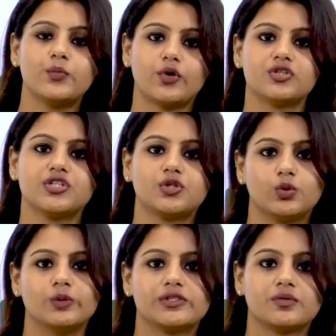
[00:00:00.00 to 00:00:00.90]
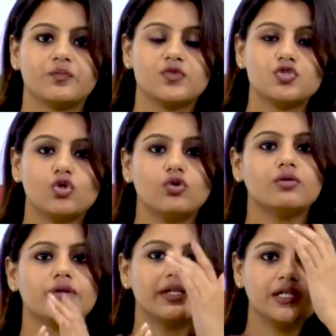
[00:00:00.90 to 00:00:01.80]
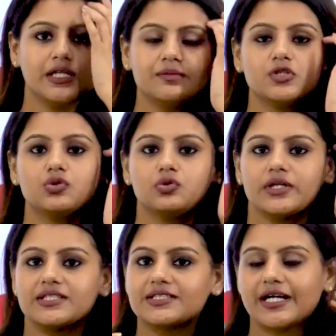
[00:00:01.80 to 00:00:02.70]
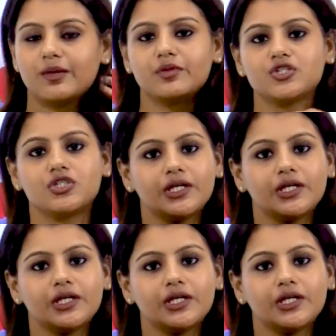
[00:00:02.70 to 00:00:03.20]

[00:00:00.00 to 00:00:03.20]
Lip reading: project goals. So it helps you to establish